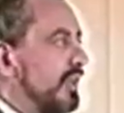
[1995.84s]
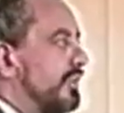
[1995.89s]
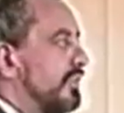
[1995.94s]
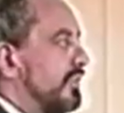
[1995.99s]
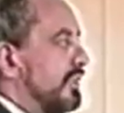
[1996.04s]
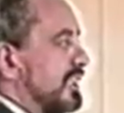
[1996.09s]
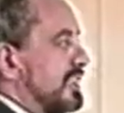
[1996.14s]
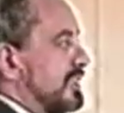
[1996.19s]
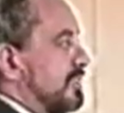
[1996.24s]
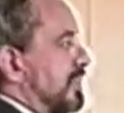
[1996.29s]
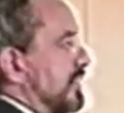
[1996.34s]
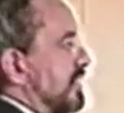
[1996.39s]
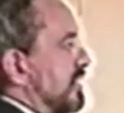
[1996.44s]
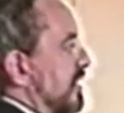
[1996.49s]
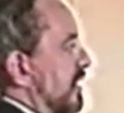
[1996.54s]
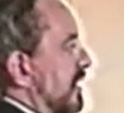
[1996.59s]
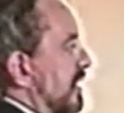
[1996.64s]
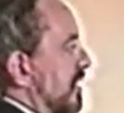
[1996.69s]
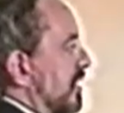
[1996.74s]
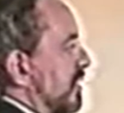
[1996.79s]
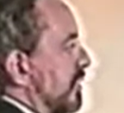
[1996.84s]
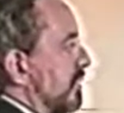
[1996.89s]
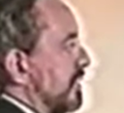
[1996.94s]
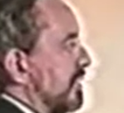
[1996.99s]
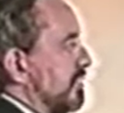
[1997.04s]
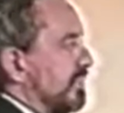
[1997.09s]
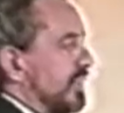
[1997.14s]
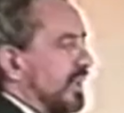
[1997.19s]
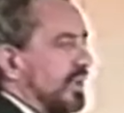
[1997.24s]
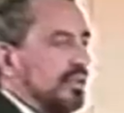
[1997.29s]
this particular
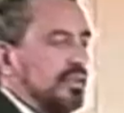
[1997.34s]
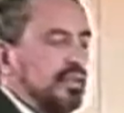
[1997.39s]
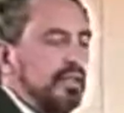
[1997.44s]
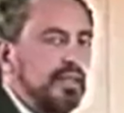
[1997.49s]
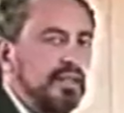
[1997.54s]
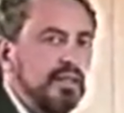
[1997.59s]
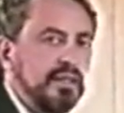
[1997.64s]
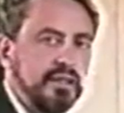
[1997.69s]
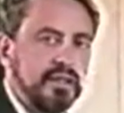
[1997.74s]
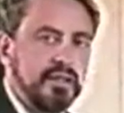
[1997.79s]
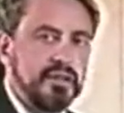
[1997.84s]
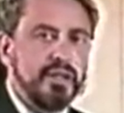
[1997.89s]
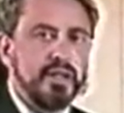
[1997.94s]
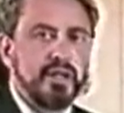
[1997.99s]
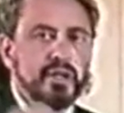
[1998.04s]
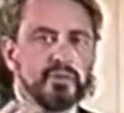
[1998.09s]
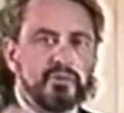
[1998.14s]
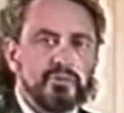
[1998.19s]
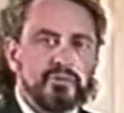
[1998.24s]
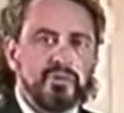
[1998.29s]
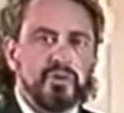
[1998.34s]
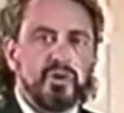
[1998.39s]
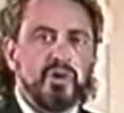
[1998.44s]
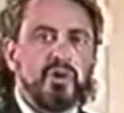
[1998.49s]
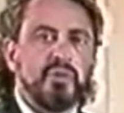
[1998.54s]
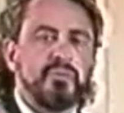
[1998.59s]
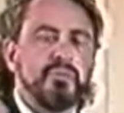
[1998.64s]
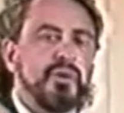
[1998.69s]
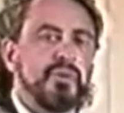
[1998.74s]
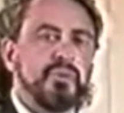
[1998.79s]
event here
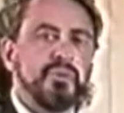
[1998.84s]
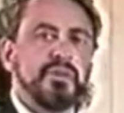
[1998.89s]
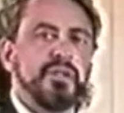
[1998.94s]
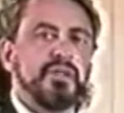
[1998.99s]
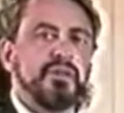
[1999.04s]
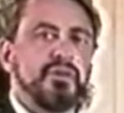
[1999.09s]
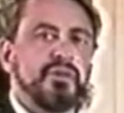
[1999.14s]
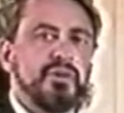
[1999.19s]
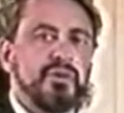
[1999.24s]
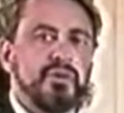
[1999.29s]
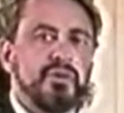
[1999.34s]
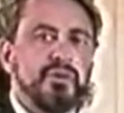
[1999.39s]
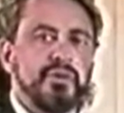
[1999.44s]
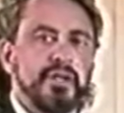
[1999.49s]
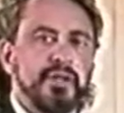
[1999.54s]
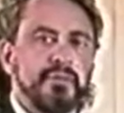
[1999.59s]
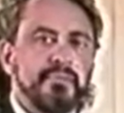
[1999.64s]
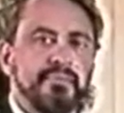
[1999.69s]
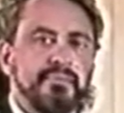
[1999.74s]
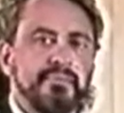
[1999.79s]
from reoccurring.